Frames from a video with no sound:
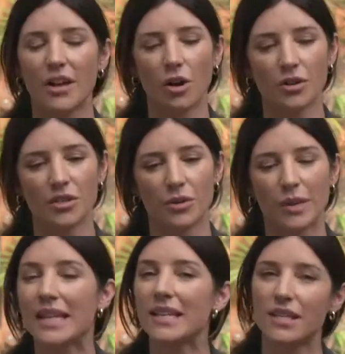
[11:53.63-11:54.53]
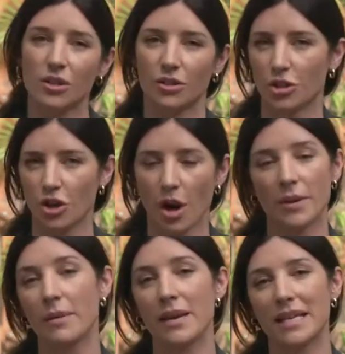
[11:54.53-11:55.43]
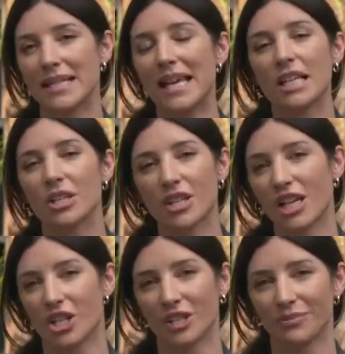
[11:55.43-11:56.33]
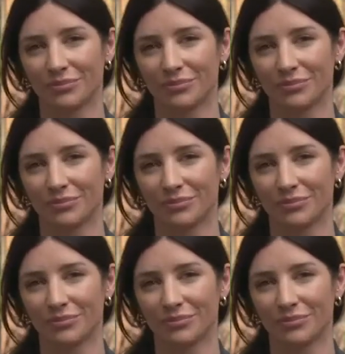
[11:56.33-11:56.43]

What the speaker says: and also easier to sharpen and maintain in your kitchen.